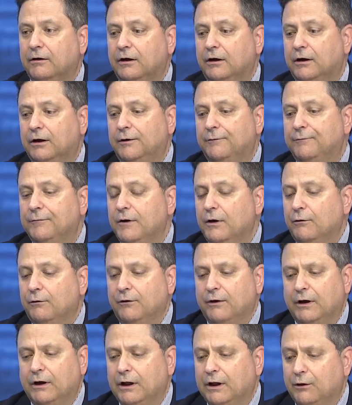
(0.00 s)
Uh, we've
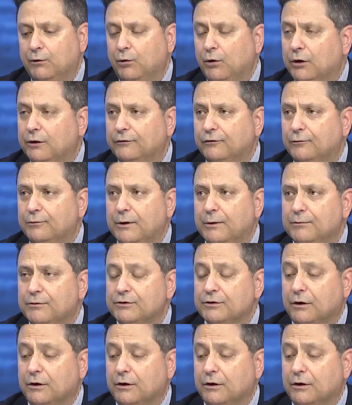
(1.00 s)
got a lot of wonderful members.